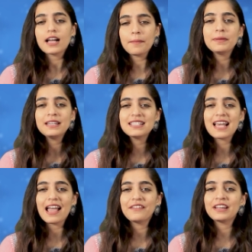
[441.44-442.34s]
Companies
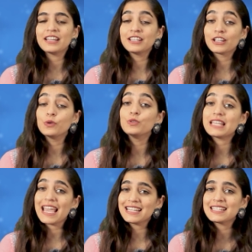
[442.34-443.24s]
hiring
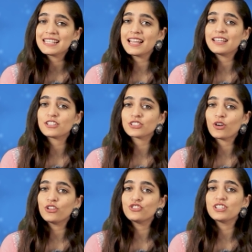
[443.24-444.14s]
includes HCL
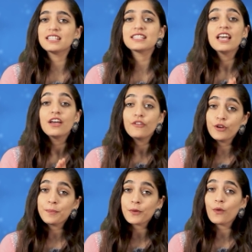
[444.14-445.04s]
Technologies,
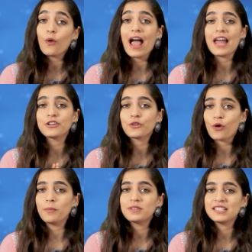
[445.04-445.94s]
Wipro and
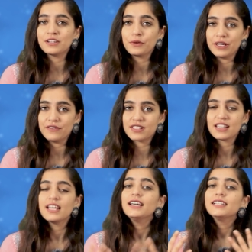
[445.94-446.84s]
Crompton Greaves.